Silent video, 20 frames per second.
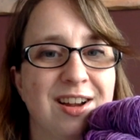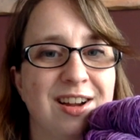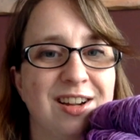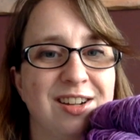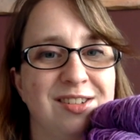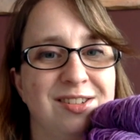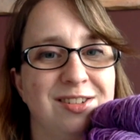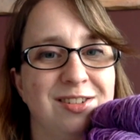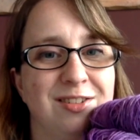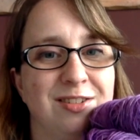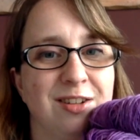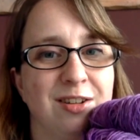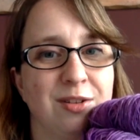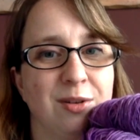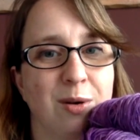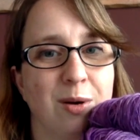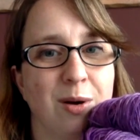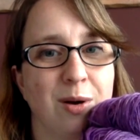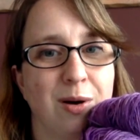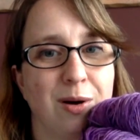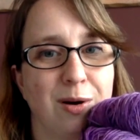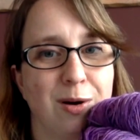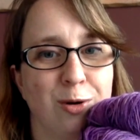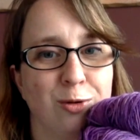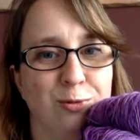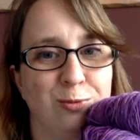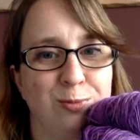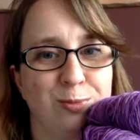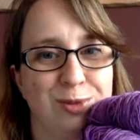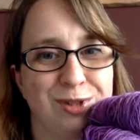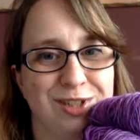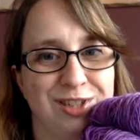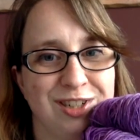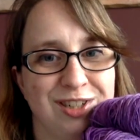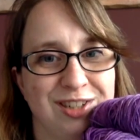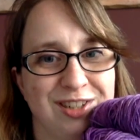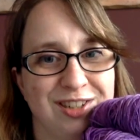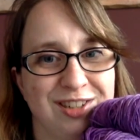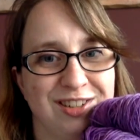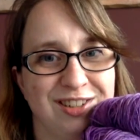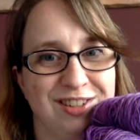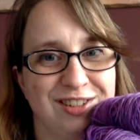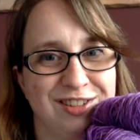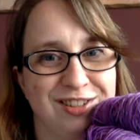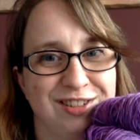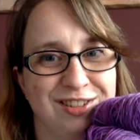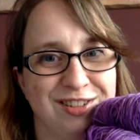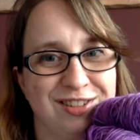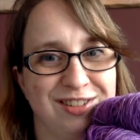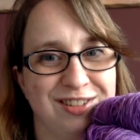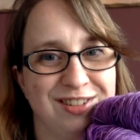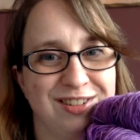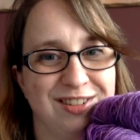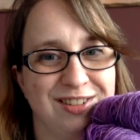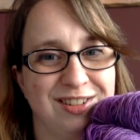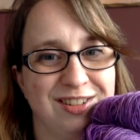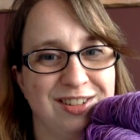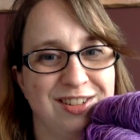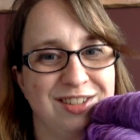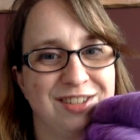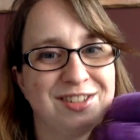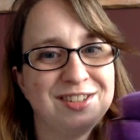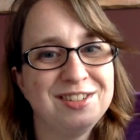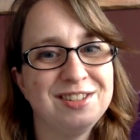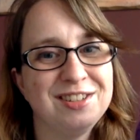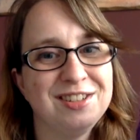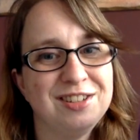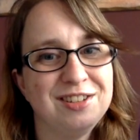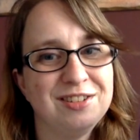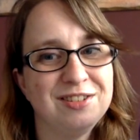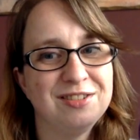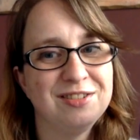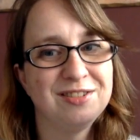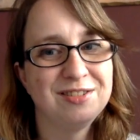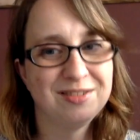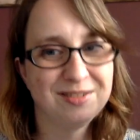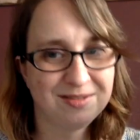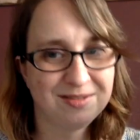and she said, oh, please knit it in